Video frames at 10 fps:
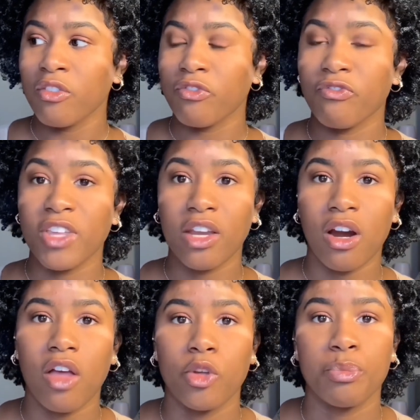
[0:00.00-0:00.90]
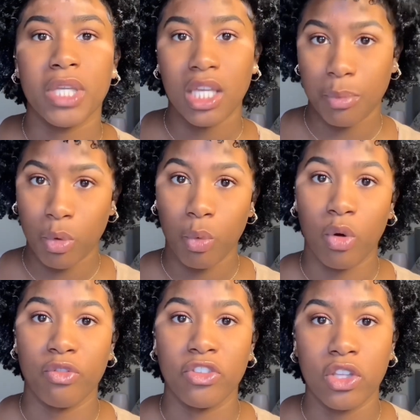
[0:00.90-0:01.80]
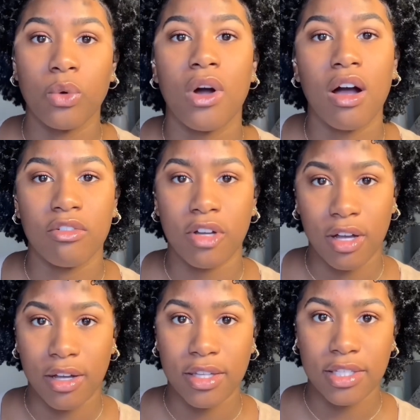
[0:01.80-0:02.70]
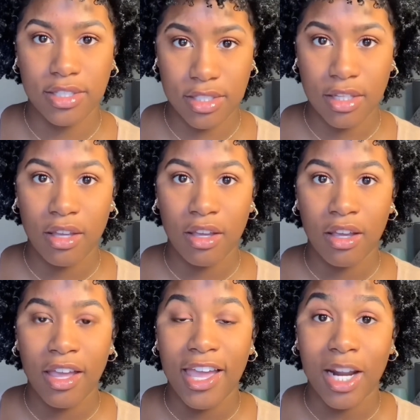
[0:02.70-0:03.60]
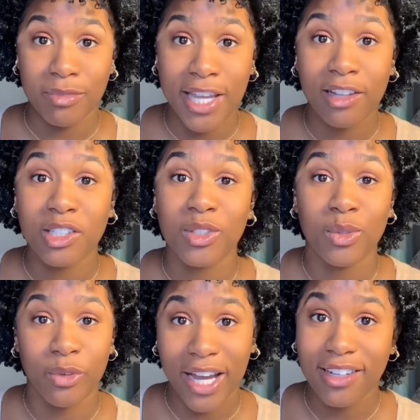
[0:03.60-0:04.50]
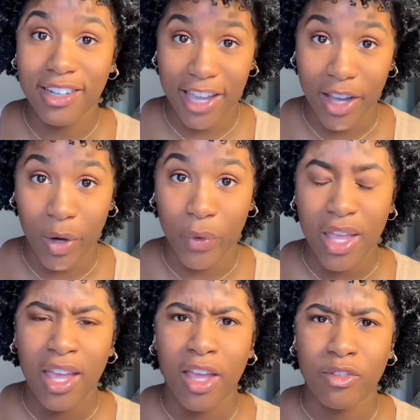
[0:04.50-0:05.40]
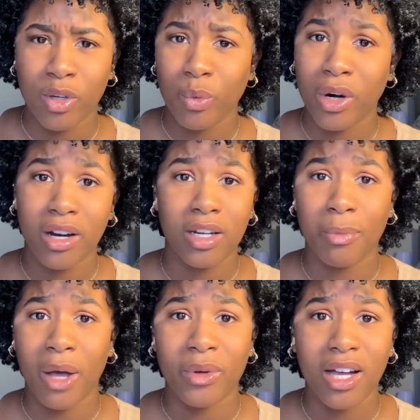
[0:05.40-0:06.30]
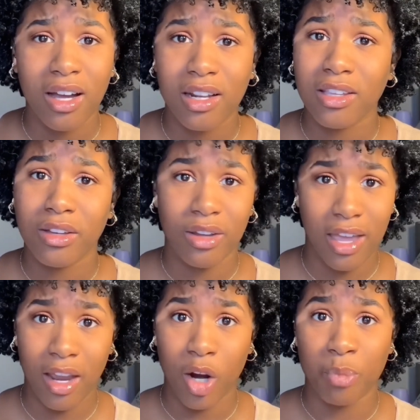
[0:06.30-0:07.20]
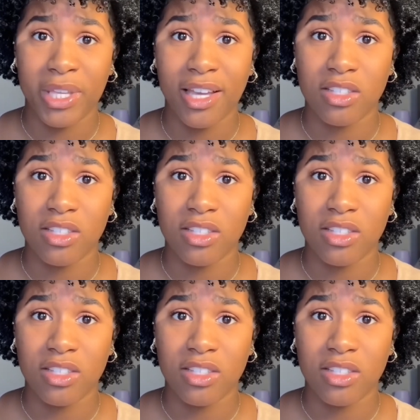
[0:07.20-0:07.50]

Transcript: fear other people will view of us. And I'm telling you right now, if you're worried about cutting your hair because